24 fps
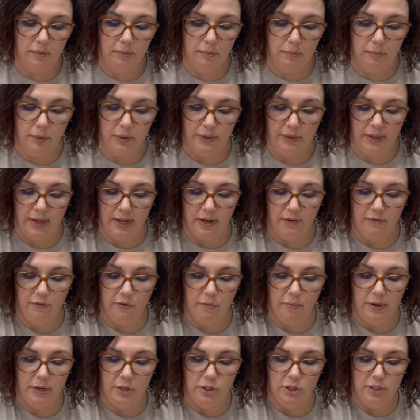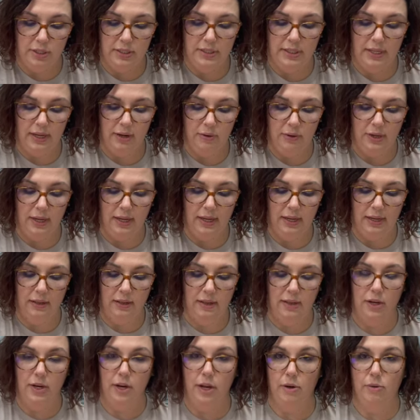put that information down in
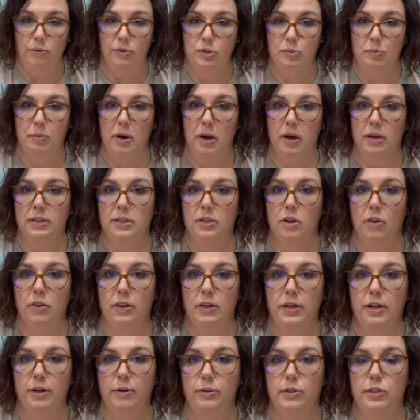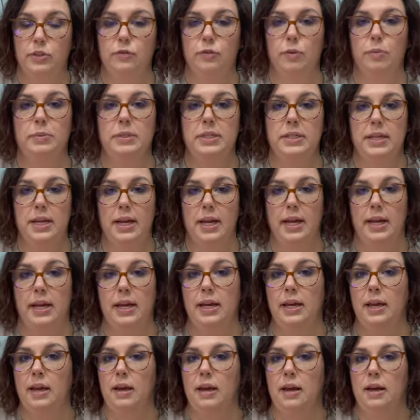the notes box. All the notes from
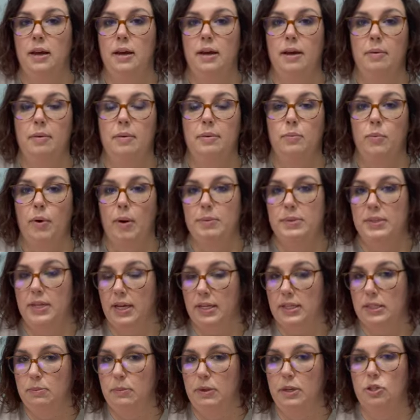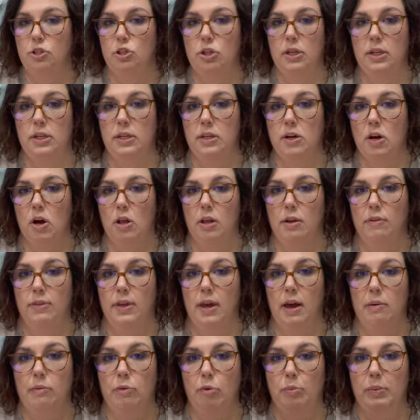today, websites mentioned, all of
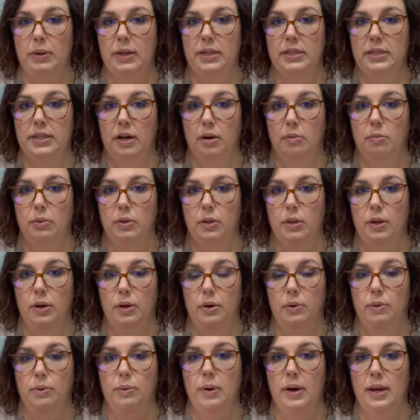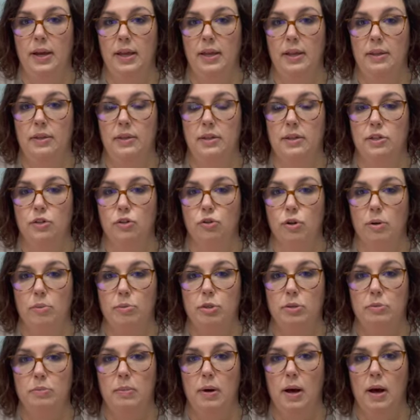that will be down below in the
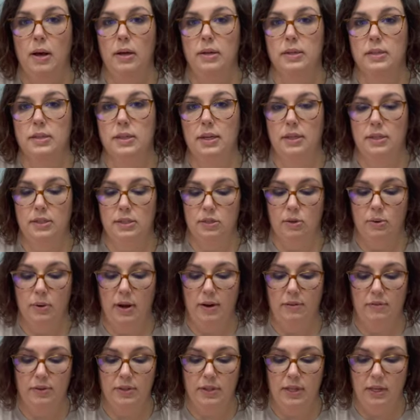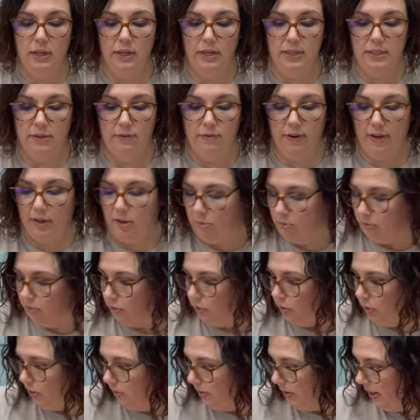description box, and so everything is available
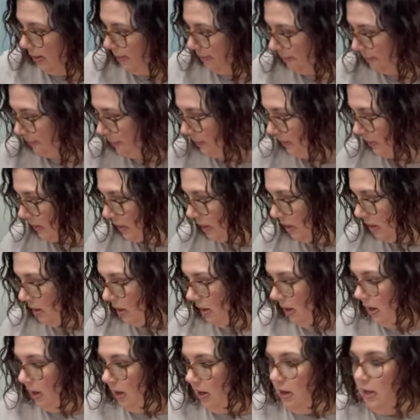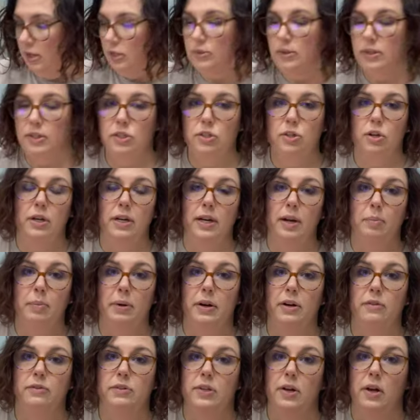to you there. So I started a
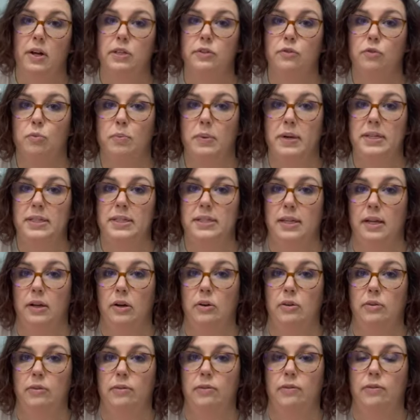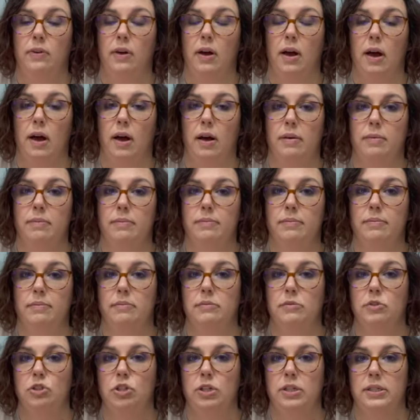pair of socks for myself,
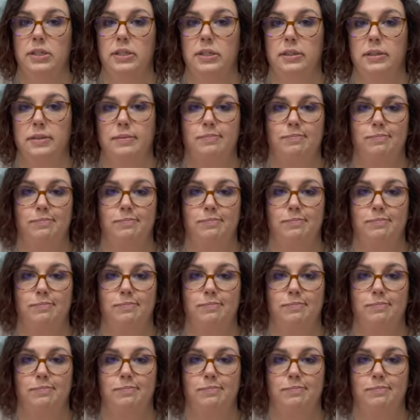just